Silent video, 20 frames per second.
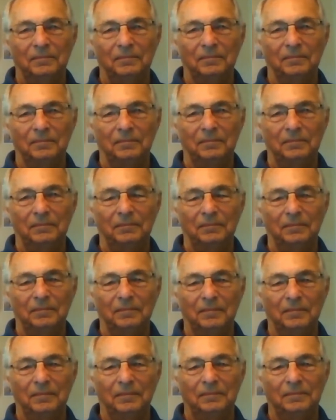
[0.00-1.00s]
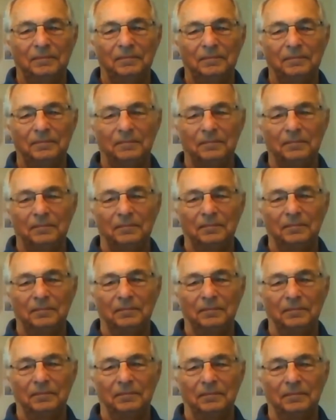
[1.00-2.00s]

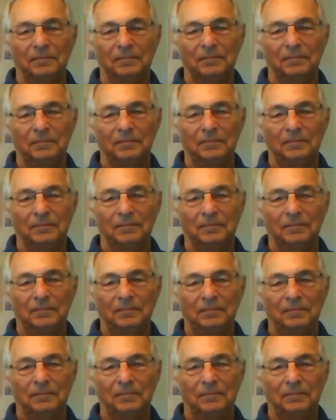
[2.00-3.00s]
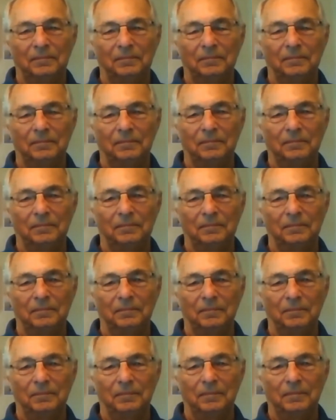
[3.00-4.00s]

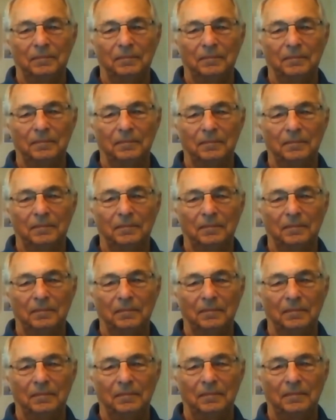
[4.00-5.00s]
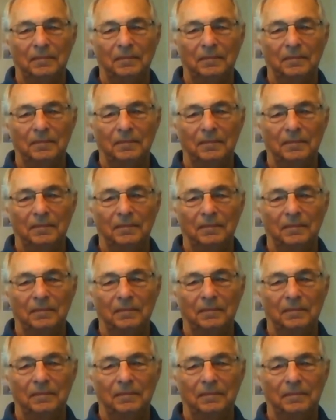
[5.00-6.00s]

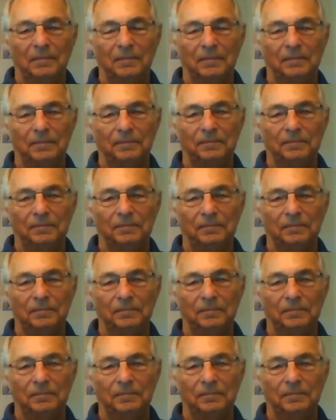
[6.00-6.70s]
(not speaking)